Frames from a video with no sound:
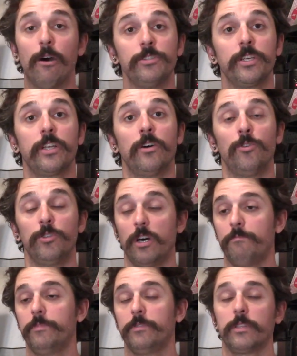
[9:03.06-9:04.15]
is it gonna hold
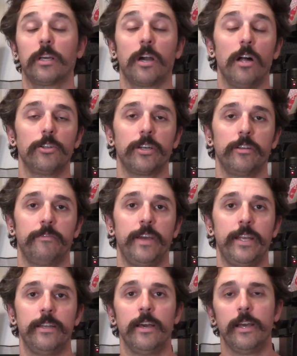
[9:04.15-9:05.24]
up? The color gonna
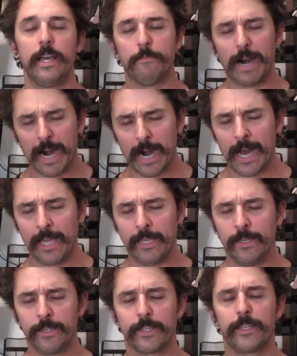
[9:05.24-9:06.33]
fade? Am I
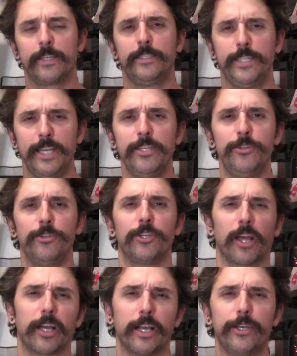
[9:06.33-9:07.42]
gonna continue to
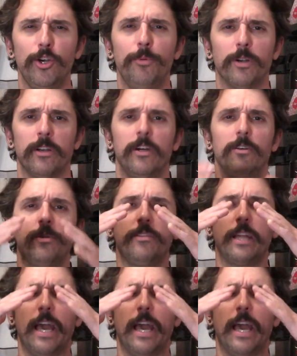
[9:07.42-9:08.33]
look like a goober with the